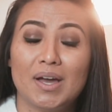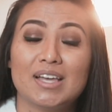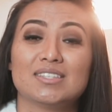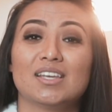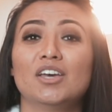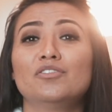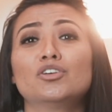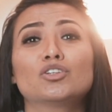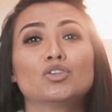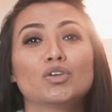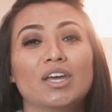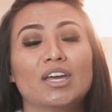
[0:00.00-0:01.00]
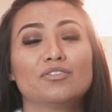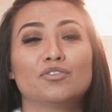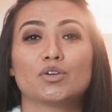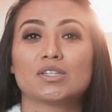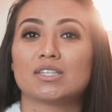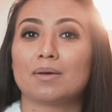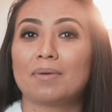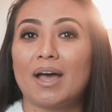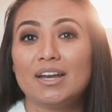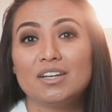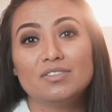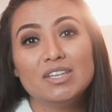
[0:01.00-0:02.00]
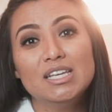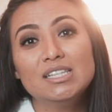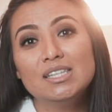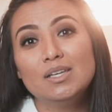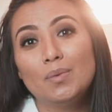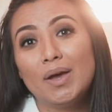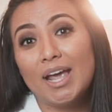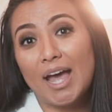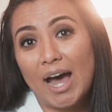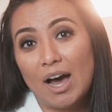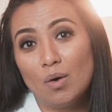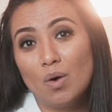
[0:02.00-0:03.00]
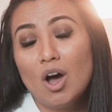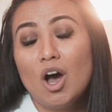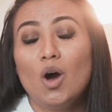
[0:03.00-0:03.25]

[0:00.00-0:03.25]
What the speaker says: is if you're looking for some kind of easy way out